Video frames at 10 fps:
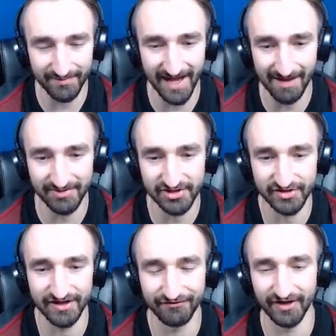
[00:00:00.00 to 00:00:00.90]
I'd be happy to
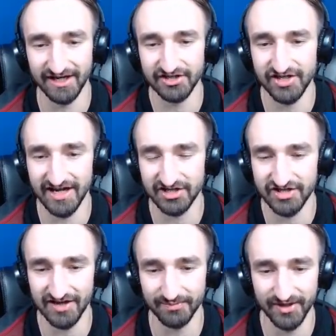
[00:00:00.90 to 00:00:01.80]
trade it for like an enchanted
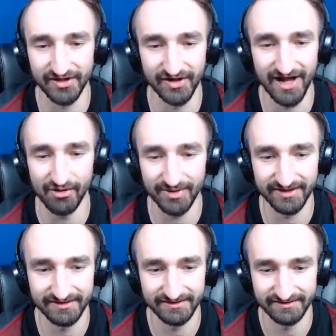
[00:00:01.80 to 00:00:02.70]
chest plate or a helmet.